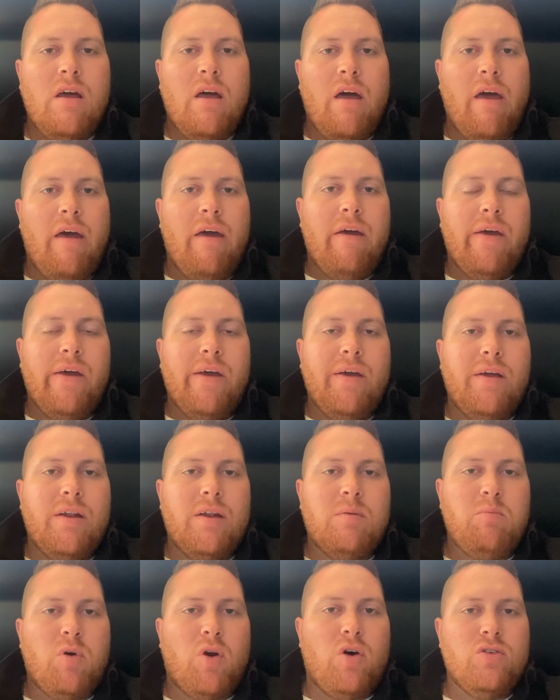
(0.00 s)
and a
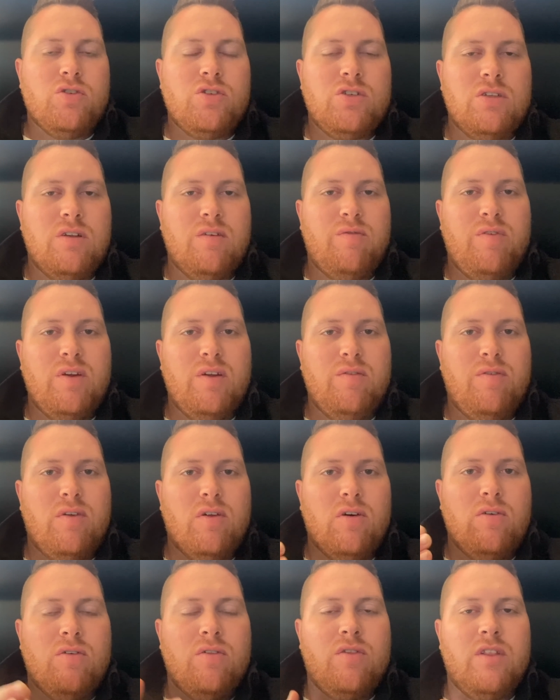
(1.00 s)
branch in the free flow.